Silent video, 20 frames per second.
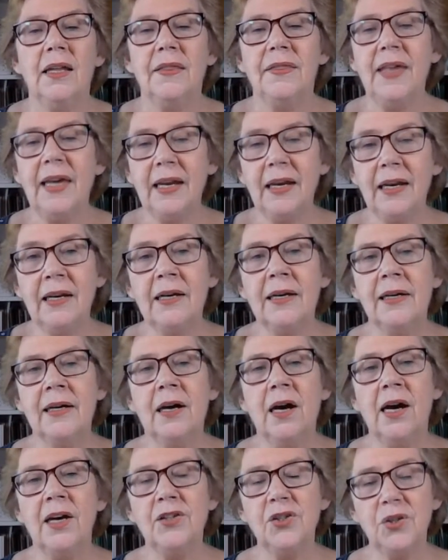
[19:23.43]
Then
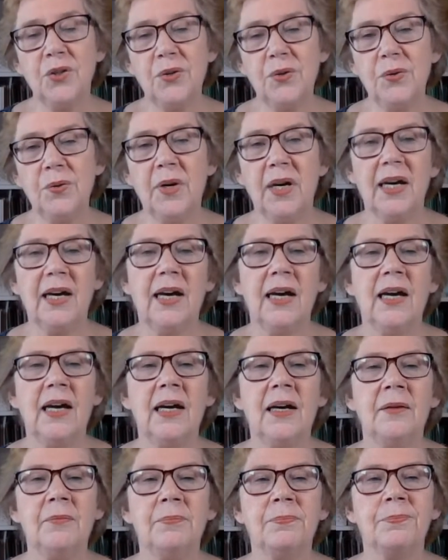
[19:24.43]
I do,
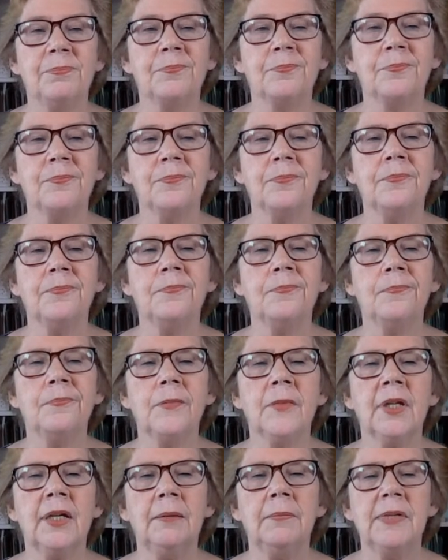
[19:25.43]
um,
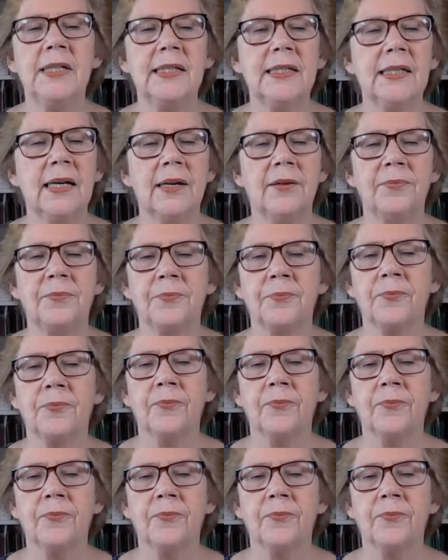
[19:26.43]
hmm, let me see.